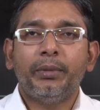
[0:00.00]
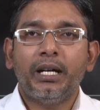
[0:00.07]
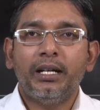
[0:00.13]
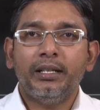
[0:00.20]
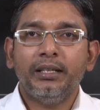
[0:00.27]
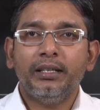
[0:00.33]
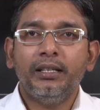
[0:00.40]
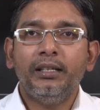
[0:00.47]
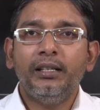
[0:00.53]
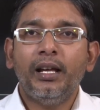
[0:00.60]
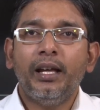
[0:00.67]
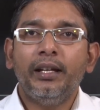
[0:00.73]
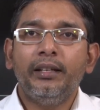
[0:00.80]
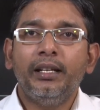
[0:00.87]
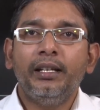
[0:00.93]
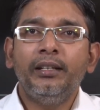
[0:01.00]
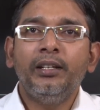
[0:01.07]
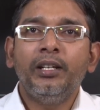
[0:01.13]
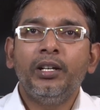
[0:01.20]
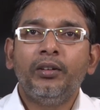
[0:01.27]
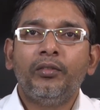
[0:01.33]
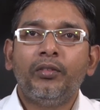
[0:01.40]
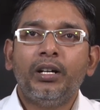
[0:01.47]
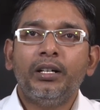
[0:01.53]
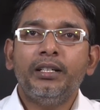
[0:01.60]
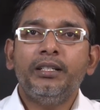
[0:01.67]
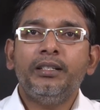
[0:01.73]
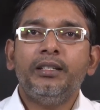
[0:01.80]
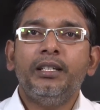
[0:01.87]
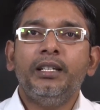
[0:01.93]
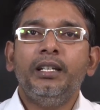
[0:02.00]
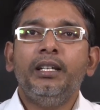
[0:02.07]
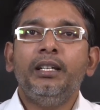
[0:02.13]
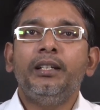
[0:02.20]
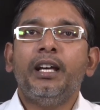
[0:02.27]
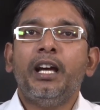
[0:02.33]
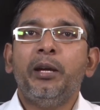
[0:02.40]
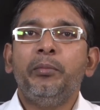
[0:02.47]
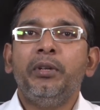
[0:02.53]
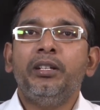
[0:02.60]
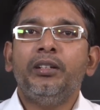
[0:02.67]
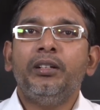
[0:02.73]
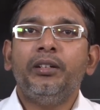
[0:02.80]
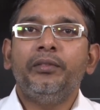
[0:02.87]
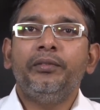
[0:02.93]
particle and then what is the diameter